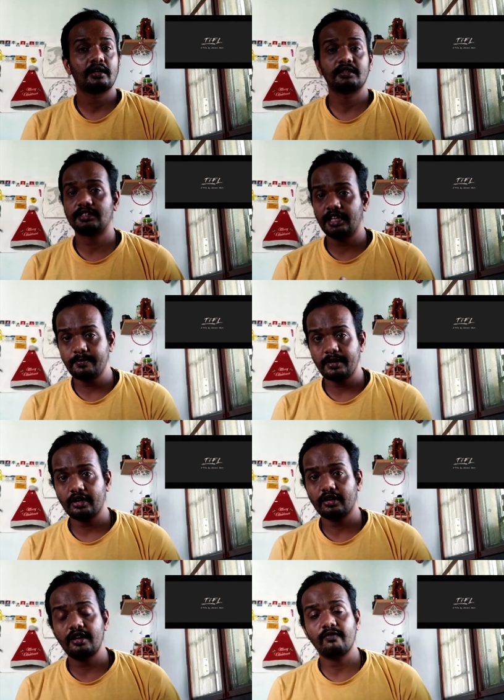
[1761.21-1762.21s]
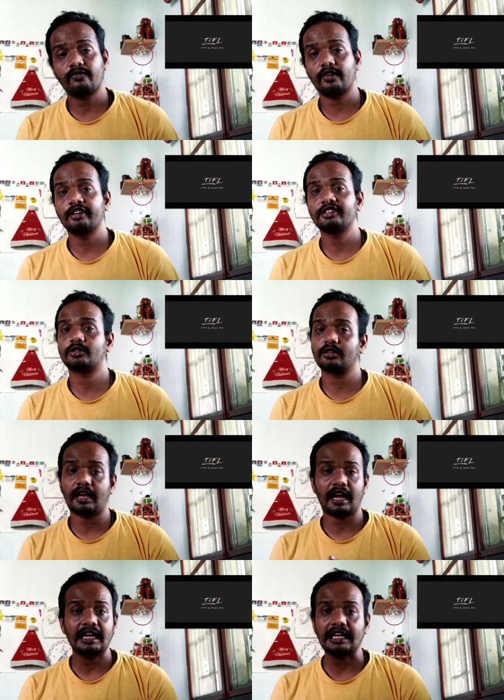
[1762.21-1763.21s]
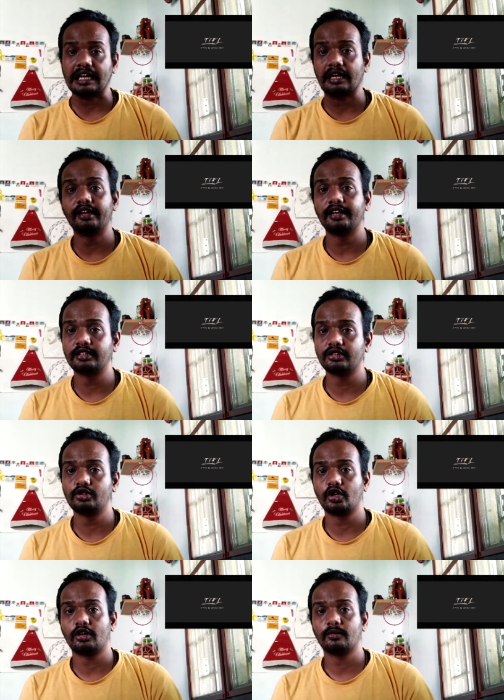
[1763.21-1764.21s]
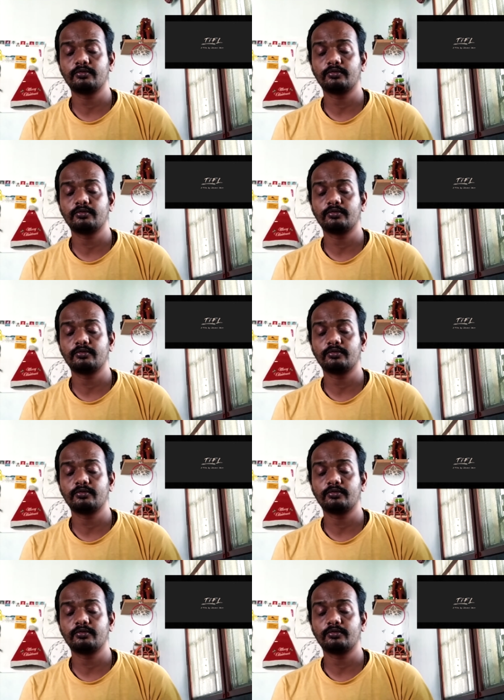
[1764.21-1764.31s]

The cinematography had done a decent job,